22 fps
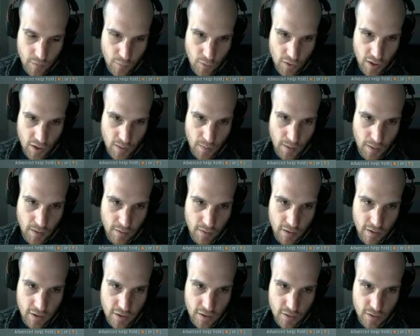won't let me.
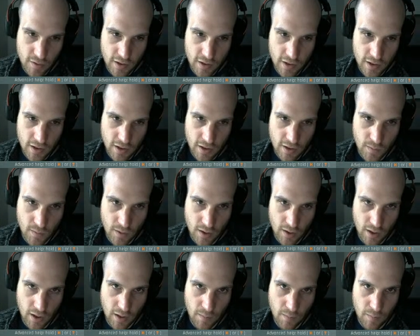This gun, it won't
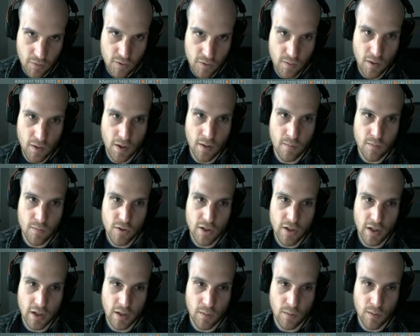let you
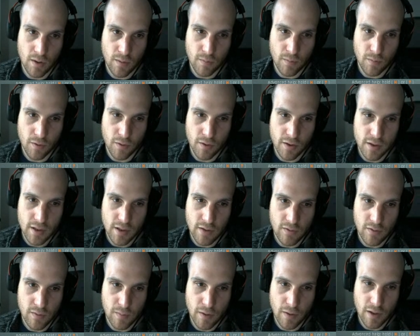check it without putting the
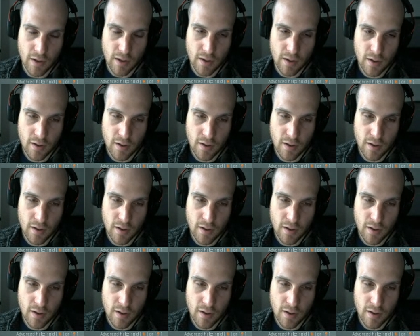safety pack.